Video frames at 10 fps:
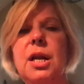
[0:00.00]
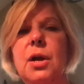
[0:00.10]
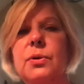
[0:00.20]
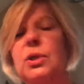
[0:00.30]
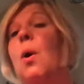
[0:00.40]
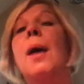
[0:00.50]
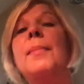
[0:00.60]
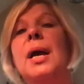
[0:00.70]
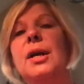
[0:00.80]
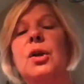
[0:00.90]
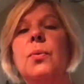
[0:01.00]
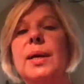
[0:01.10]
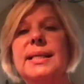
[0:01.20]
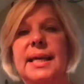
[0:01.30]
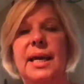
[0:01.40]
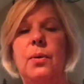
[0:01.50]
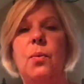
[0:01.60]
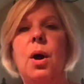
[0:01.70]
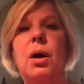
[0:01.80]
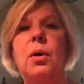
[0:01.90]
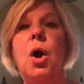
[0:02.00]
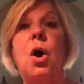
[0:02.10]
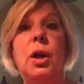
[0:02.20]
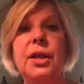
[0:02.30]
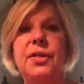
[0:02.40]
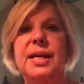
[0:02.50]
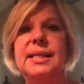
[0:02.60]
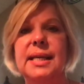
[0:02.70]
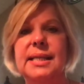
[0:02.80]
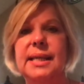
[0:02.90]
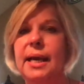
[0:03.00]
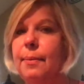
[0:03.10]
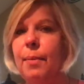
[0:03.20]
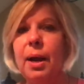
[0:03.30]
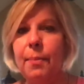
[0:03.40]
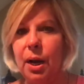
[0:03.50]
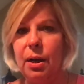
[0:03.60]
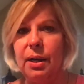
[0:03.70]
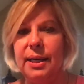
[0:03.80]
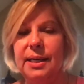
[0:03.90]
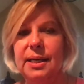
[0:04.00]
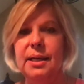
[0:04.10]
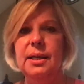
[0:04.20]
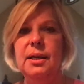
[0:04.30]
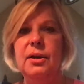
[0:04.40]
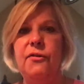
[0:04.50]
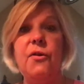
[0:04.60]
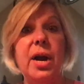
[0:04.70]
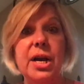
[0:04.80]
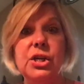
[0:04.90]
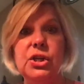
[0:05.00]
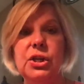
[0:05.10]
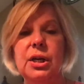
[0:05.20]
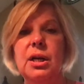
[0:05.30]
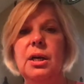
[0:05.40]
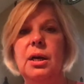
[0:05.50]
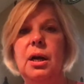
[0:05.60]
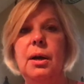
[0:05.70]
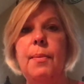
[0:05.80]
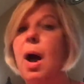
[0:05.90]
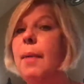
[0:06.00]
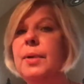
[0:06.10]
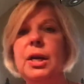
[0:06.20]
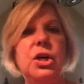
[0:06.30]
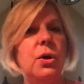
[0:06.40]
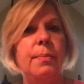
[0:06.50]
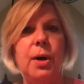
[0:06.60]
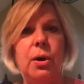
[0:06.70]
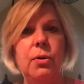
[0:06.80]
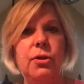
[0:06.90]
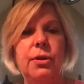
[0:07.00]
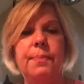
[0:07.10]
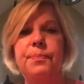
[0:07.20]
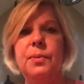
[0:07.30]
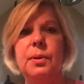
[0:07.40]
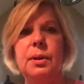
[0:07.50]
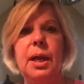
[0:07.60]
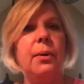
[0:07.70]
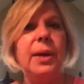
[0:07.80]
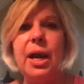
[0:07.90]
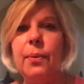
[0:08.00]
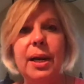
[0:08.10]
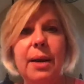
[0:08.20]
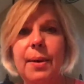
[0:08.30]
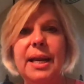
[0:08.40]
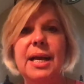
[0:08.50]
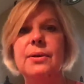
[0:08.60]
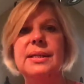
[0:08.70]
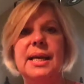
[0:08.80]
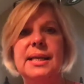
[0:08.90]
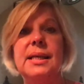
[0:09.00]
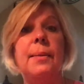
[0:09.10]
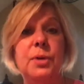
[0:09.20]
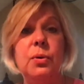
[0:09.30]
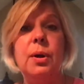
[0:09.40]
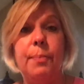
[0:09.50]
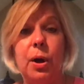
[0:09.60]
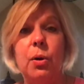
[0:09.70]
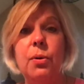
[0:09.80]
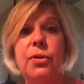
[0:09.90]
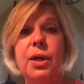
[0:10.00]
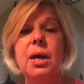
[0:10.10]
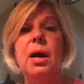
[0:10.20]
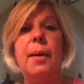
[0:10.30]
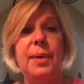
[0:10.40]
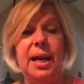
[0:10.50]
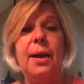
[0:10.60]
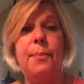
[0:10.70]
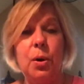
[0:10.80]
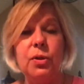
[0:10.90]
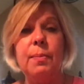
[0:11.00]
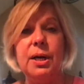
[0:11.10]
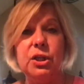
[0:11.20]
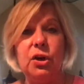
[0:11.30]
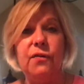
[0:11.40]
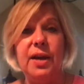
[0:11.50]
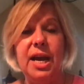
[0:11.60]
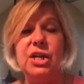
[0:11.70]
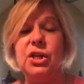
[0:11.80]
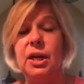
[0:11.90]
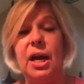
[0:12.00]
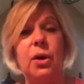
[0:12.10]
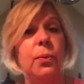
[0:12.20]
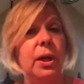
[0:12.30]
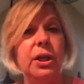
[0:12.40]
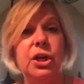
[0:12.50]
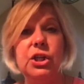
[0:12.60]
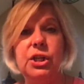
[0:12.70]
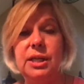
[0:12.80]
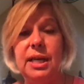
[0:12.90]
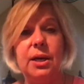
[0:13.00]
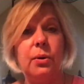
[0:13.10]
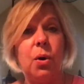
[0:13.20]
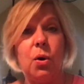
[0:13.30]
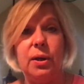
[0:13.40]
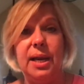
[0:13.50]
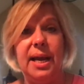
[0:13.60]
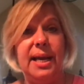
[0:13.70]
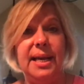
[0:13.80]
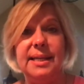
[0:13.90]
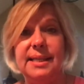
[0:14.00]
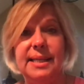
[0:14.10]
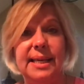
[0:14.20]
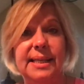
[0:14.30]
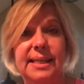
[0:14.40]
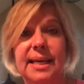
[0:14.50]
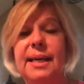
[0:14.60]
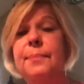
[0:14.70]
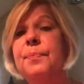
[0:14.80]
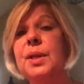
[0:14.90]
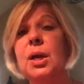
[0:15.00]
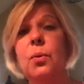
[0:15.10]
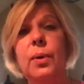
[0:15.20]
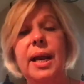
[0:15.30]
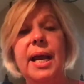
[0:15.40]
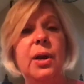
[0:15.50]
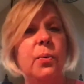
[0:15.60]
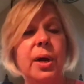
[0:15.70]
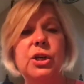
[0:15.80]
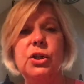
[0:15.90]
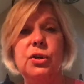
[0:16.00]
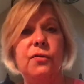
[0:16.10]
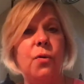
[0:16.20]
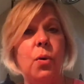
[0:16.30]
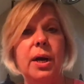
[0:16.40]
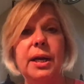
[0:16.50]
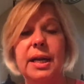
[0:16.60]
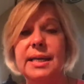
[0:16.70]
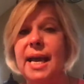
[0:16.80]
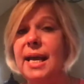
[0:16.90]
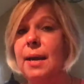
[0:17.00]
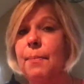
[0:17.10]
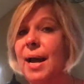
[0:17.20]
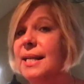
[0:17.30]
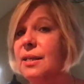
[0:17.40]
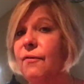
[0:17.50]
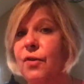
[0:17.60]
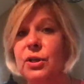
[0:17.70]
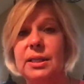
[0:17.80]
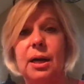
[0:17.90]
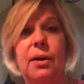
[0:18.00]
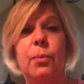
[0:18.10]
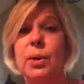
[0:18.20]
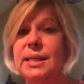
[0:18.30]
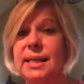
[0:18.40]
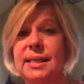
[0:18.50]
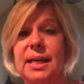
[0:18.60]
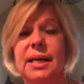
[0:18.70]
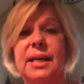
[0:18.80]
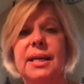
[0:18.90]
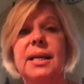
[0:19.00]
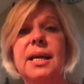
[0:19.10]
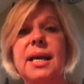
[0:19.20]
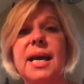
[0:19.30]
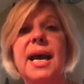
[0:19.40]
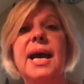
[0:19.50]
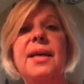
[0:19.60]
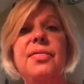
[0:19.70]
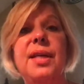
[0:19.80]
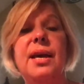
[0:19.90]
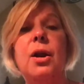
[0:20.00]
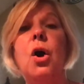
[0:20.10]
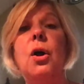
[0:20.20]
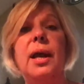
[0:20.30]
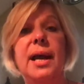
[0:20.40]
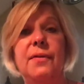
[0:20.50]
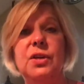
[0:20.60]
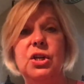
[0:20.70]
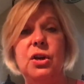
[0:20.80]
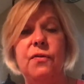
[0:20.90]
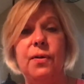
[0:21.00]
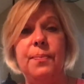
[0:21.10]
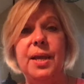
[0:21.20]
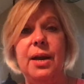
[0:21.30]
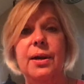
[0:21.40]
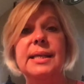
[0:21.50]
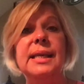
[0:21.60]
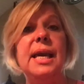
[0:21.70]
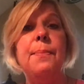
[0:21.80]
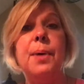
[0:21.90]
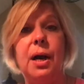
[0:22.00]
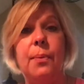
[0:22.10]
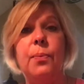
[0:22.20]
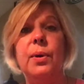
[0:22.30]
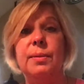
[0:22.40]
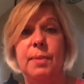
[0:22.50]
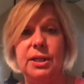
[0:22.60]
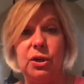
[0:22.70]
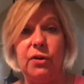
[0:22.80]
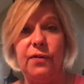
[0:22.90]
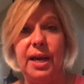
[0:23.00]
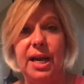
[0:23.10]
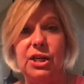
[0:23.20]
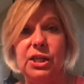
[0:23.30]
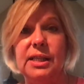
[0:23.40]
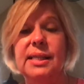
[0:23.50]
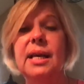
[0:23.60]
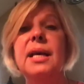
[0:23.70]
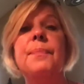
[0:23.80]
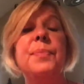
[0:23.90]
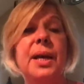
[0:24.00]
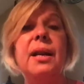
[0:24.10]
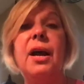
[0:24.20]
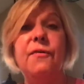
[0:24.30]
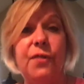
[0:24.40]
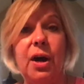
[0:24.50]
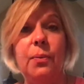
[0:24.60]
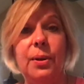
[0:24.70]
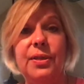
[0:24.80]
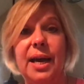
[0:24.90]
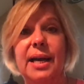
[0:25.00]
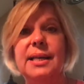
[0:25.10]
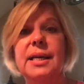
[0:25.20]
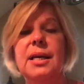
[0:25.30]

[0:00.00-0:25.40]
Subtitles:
So I'm not going to risk it. While all of this is in my mind, fresh, I'm going to do them both. I don't care what anybody else says. I'm doing them both. I'm going to have both of my certification. I got a really good deal on ANCC. Went ahead and registered for it. Going to take it, pass it first time, once and done. And then all I have to do from there is keep up with my certifications, and I'm fine with that.